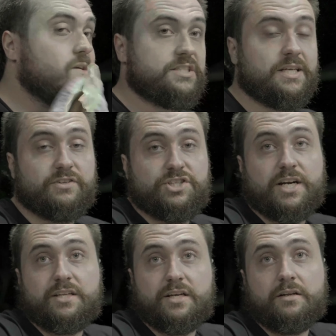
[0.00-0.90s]
just never
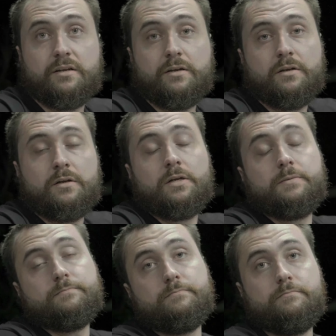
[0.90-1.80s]
checked it.
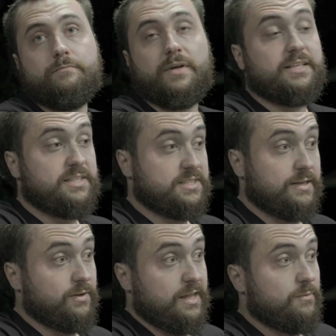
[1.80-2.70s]

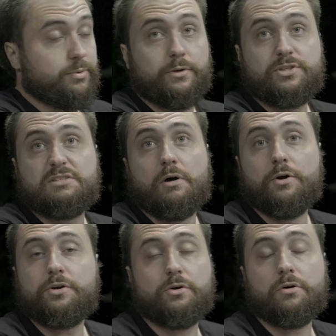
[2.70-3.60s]
It never blows
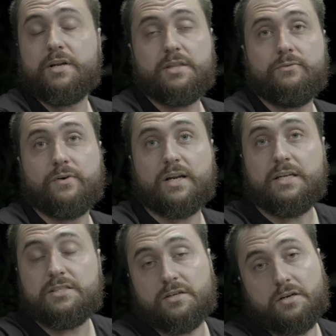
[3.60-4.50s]
smoke or anything funny,
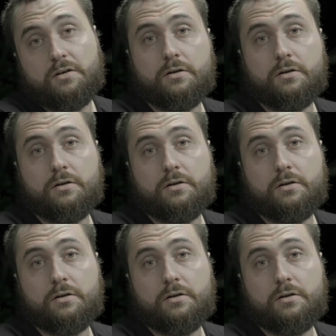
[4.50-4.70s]
so.